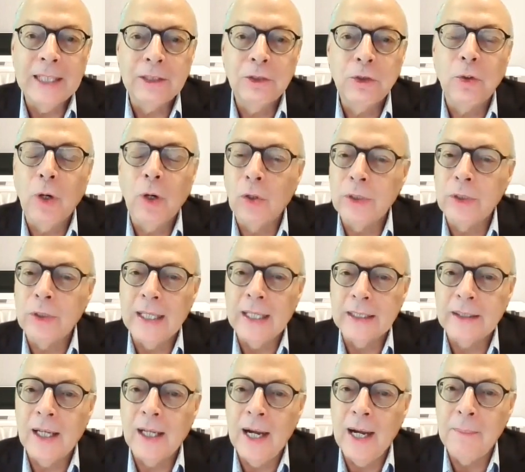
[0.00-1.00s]

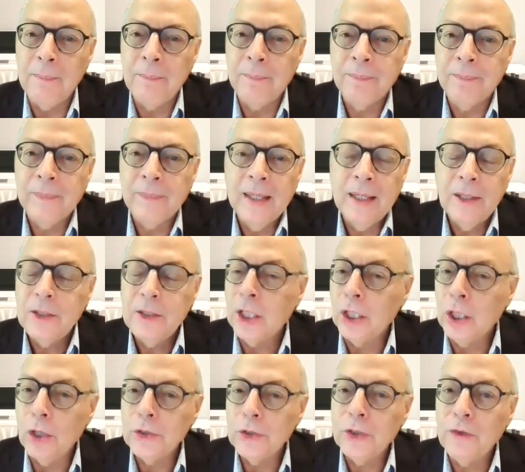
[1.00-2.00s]
@crowe.com. You
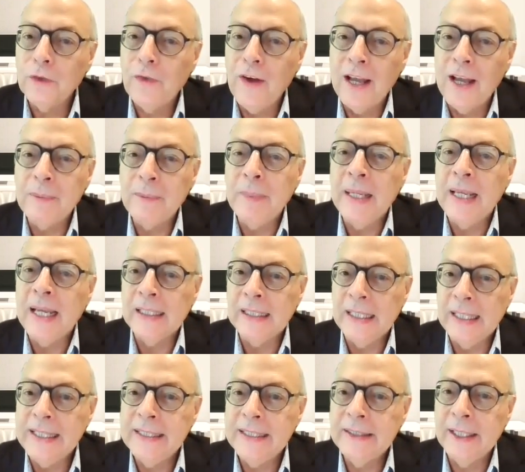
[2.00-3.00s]
can also find me on
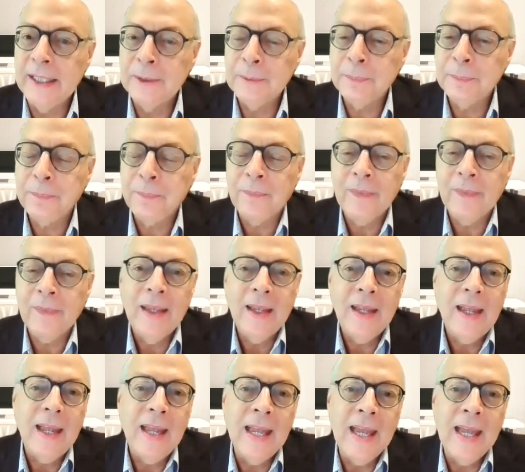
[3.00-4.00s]
LinkedIn,
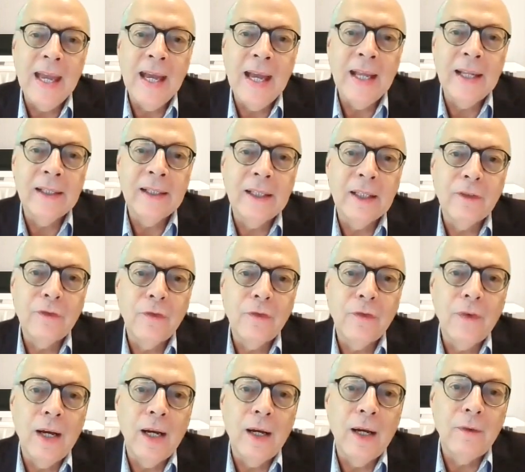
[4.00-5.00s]
and
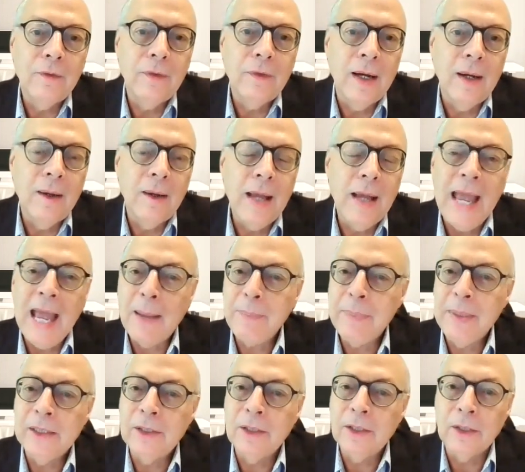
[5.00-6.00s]

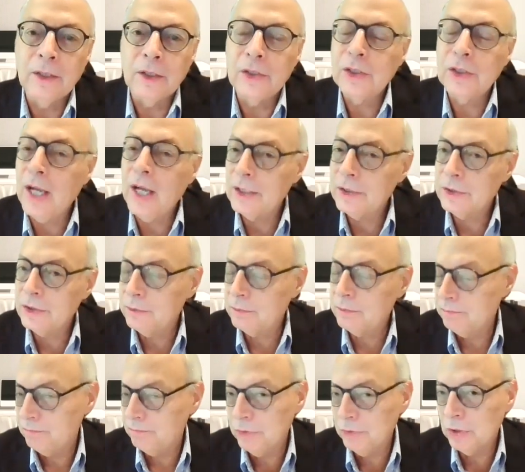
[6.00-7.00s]
happy to discuss
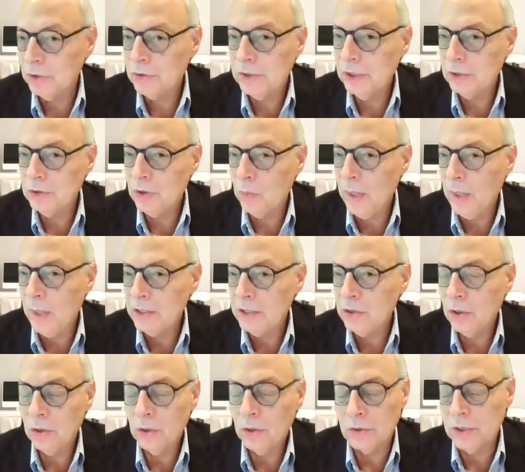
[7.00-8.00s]
your
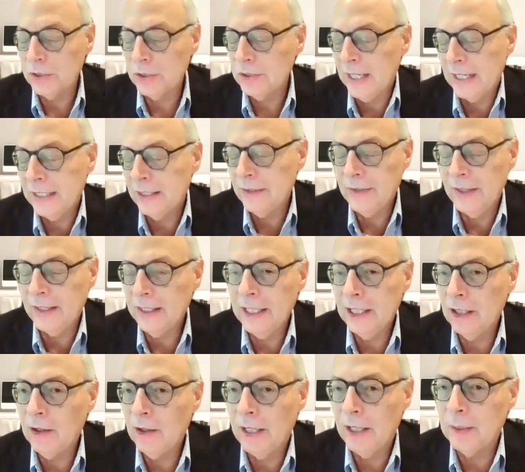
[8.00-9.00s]
situation or just anything
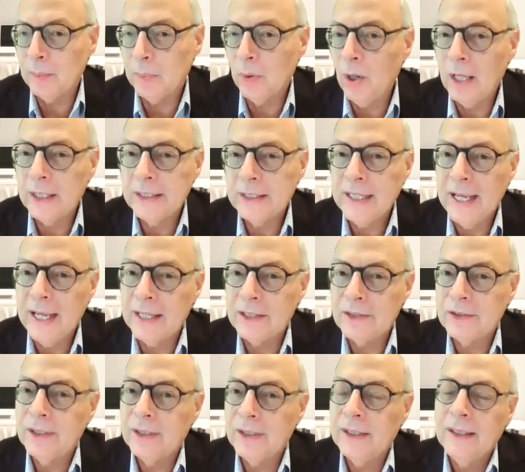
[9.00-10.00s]
here on the
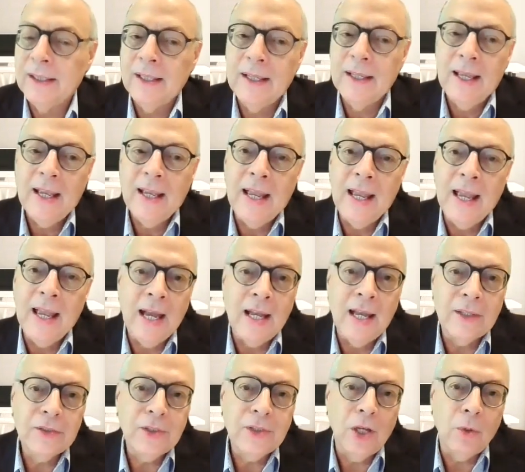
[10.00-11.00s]
broadcast.
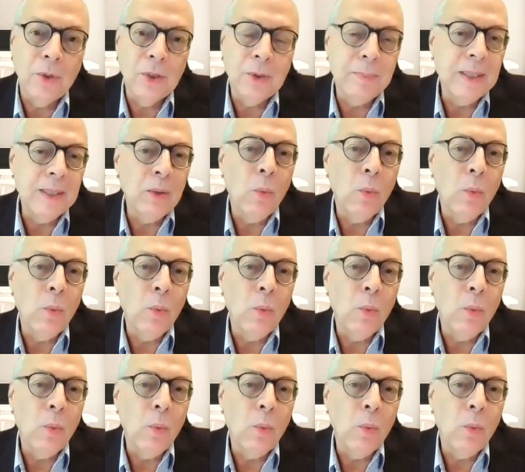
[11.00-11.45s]
So it'd be